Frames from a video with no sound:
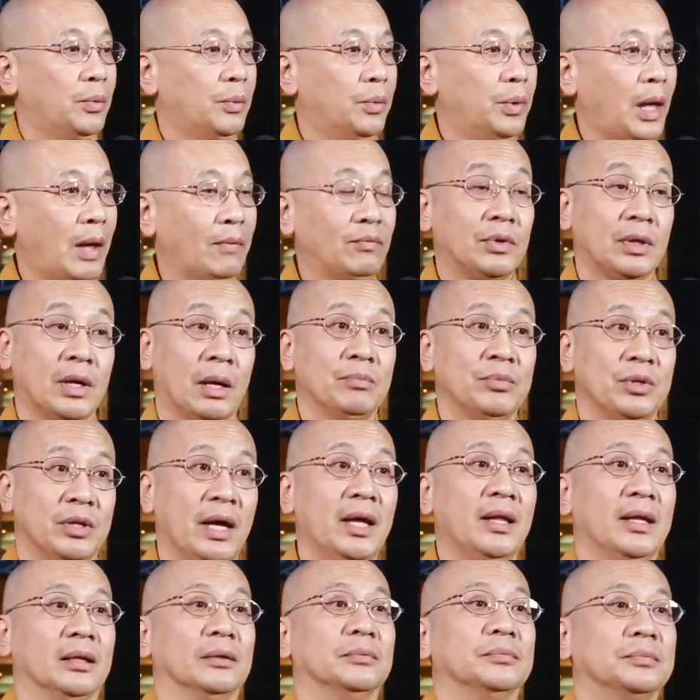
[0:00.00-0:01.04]
We have to come
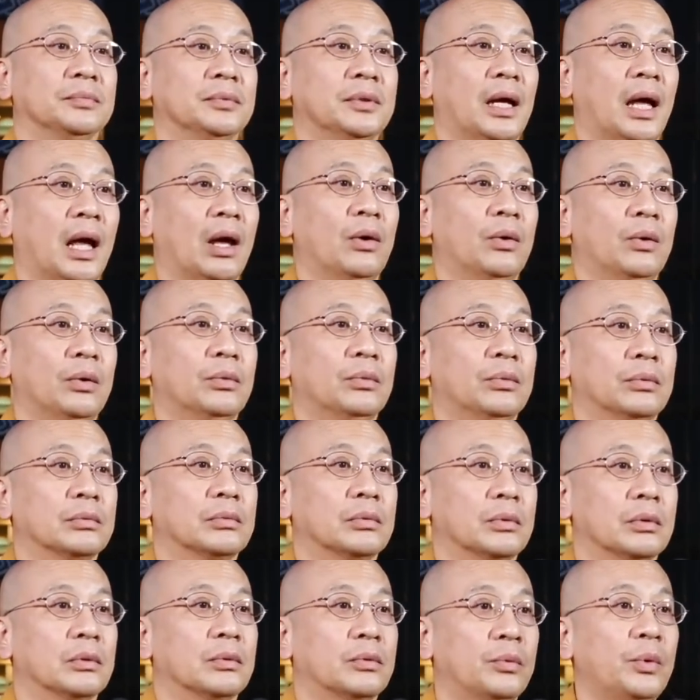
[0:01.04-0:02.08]
together, how
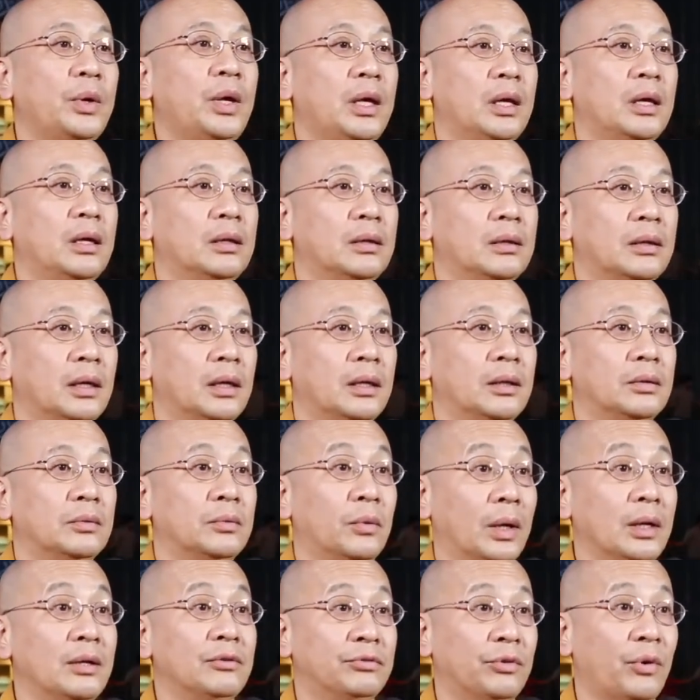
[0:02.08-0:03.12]
we
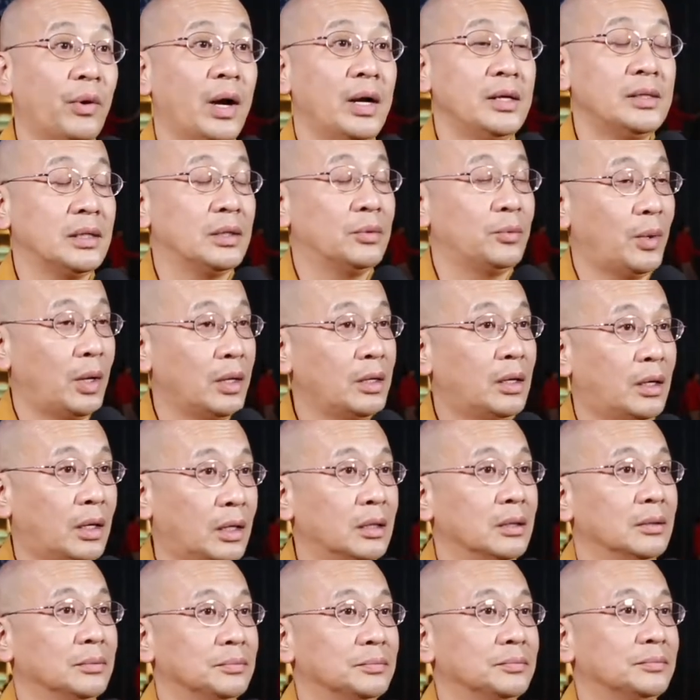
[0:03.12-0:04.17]
in one voice and one
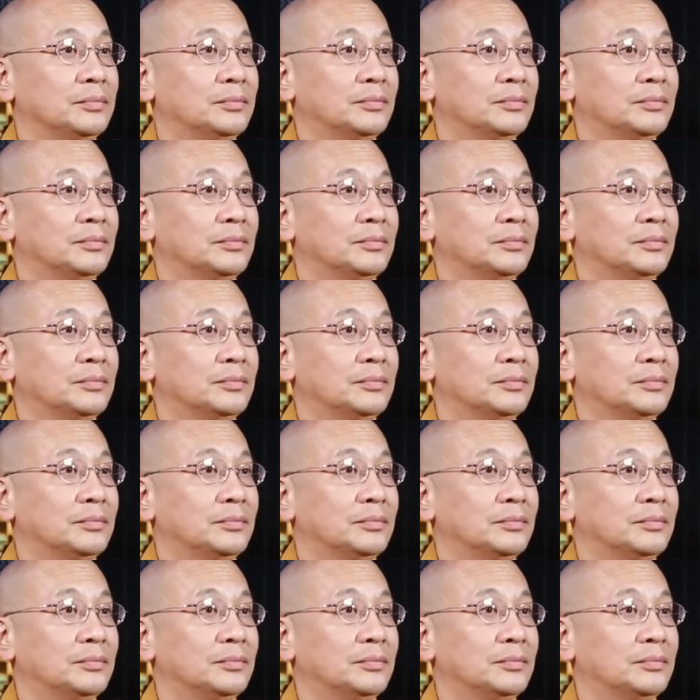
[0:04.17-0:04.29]
heart.